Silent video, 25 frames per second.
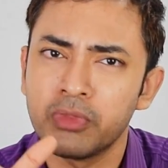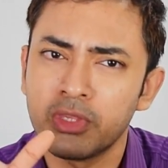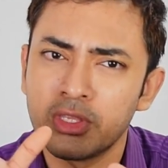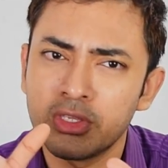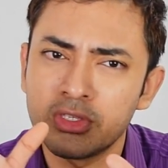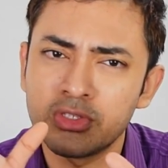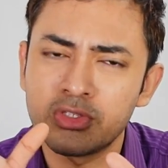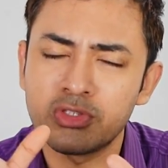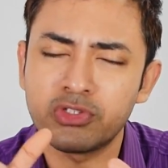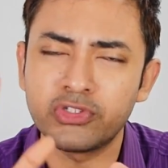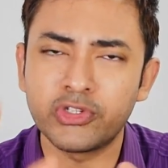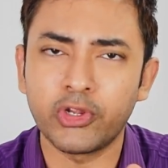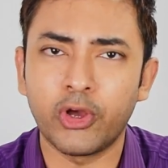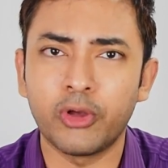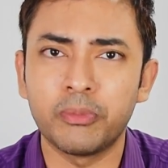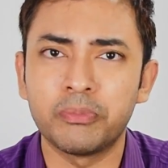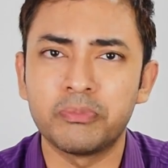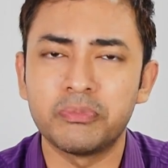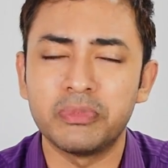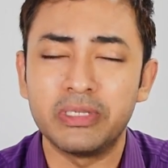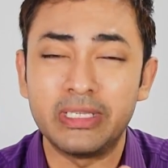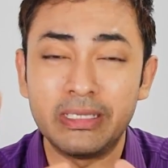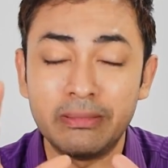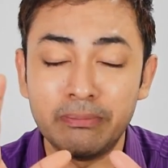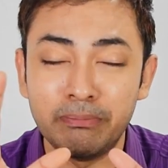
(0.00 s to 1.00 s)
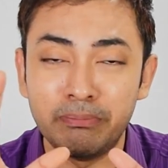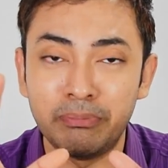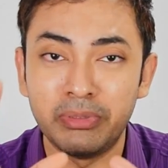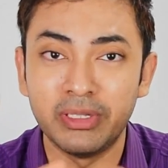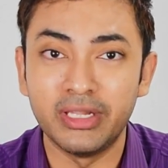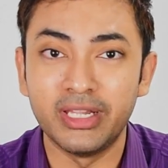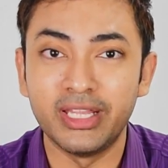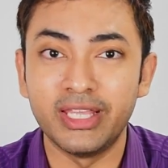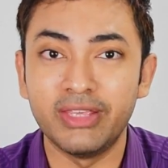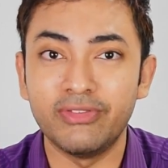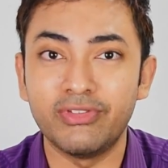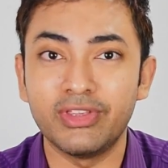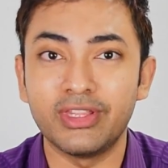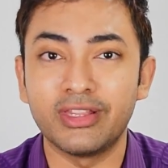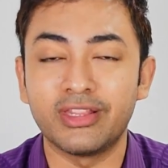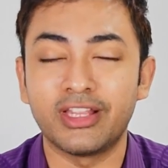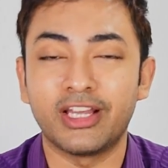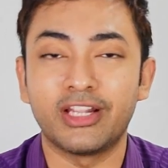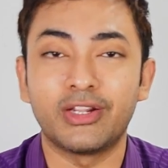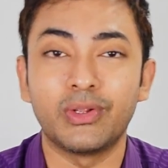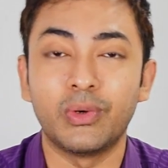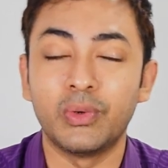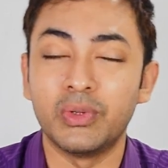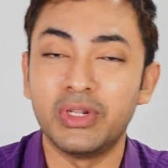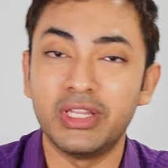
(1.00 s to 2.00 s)
Stop believing
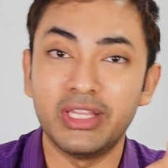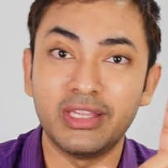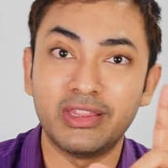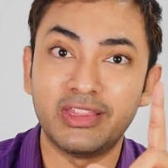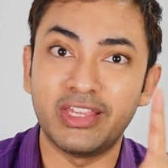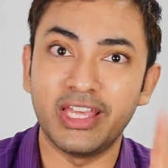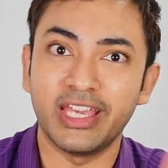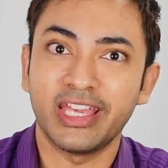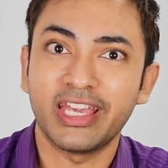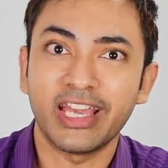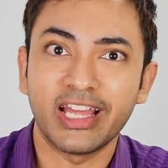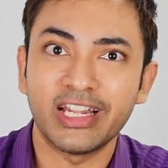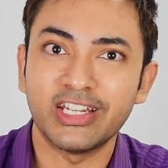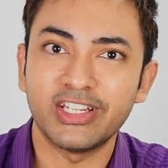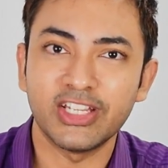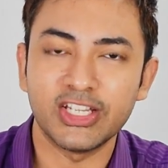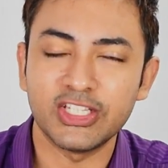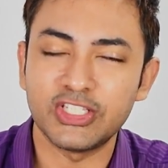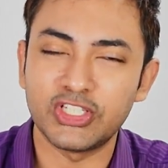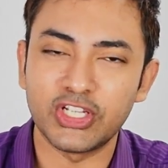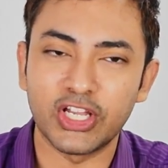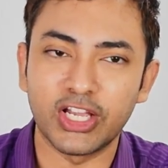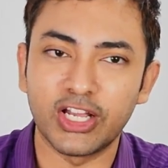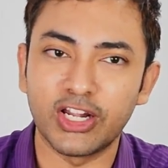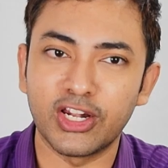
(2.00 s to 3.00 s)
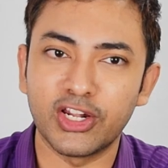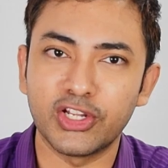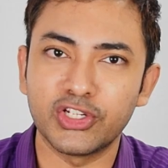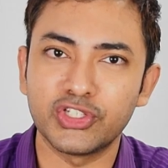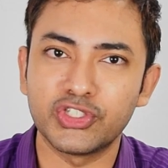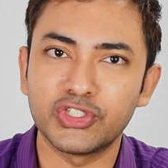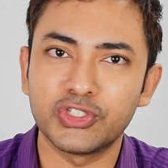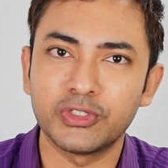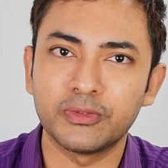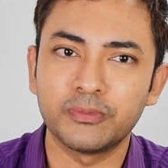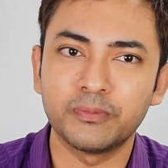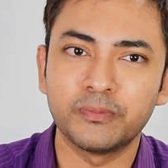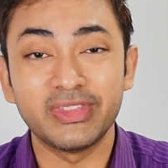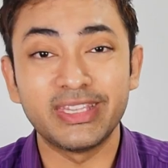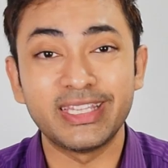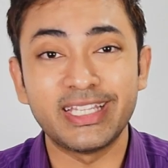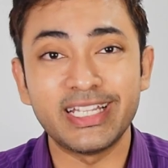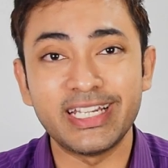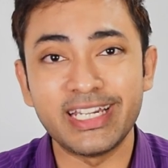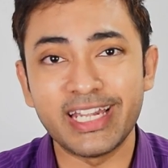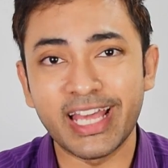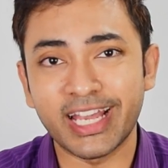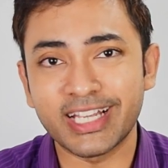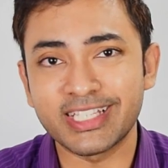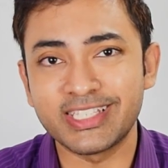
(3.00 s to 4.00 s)
that only they can teach English. The
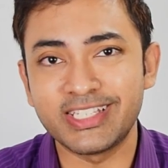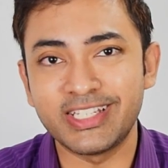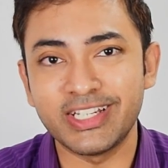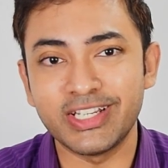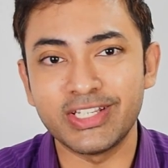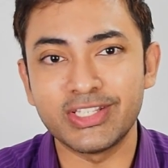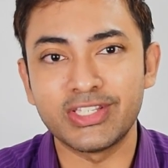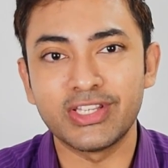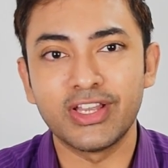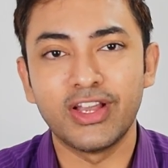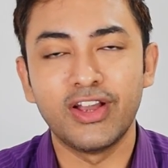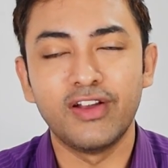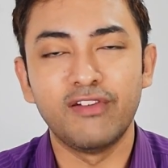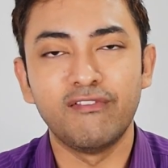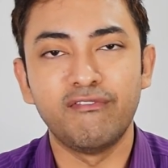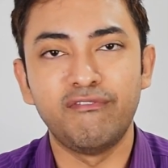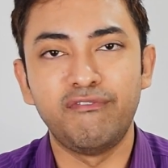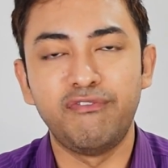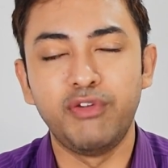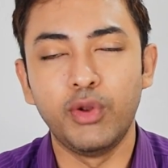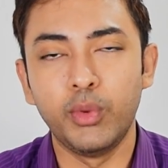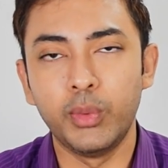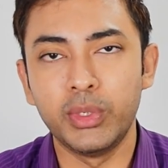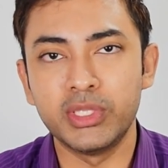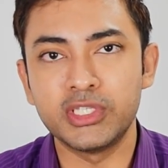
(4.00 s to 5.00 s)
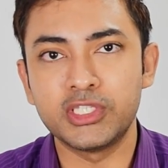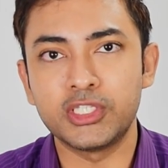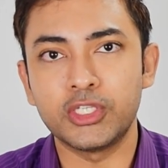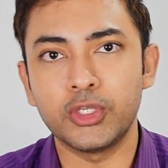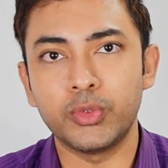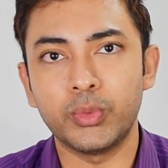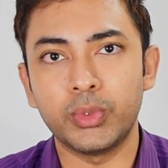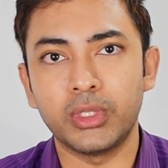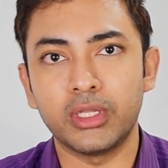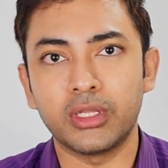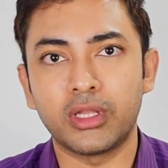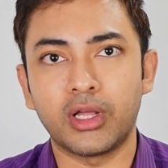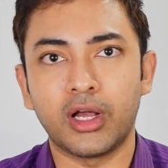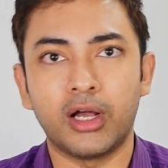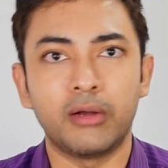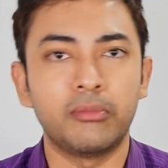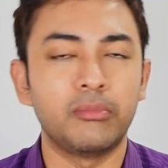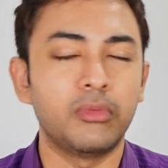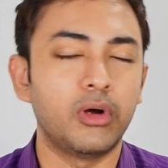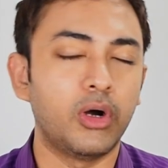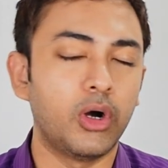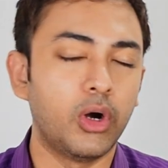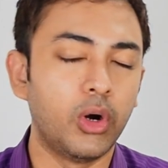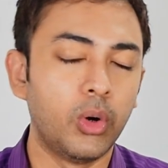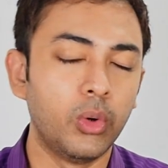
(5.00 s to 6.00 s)
next is fluency will
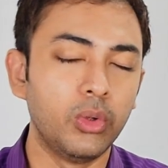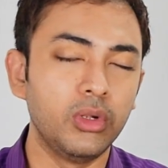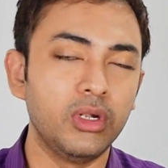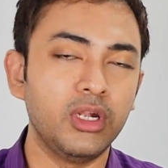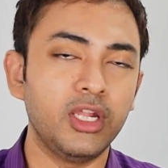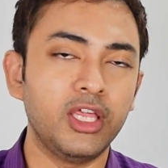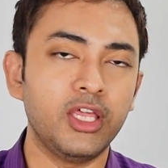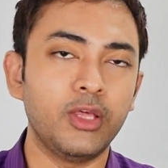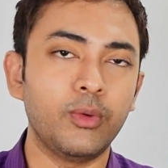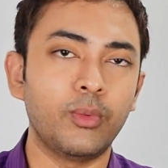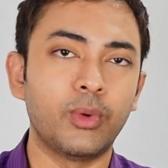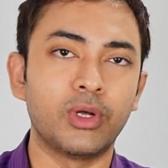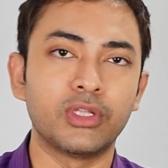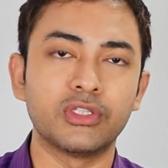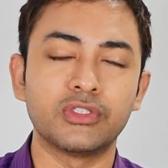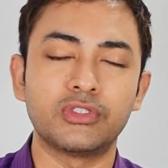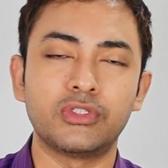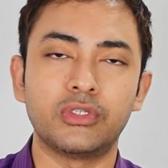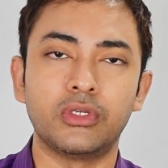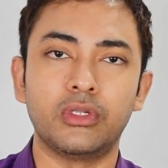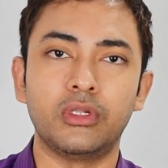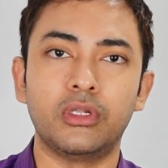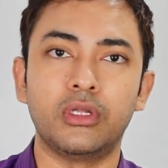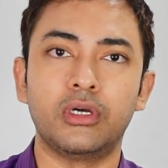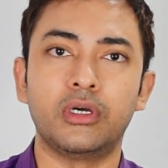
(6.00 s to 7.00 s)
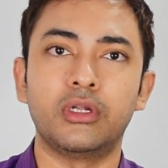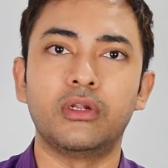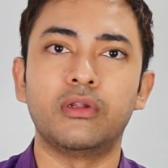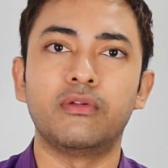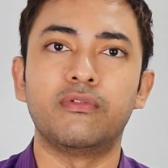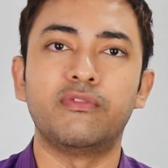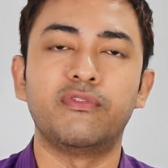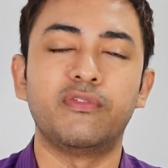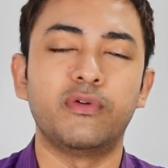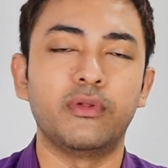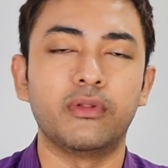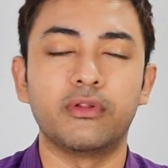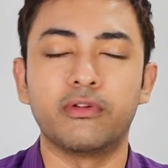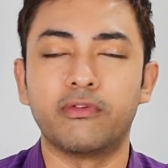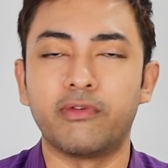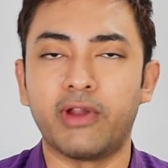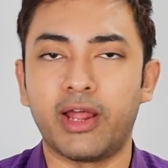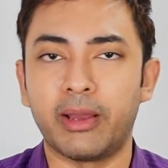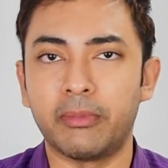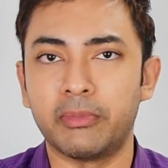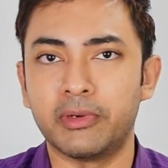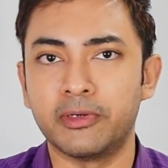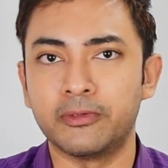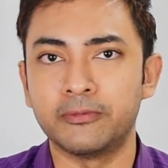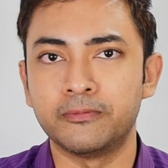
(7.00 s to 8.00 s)
come only once you learn full
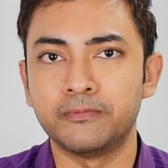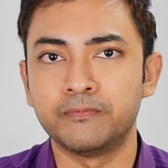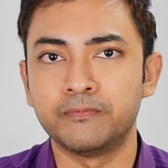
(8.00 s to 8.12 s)
grammar.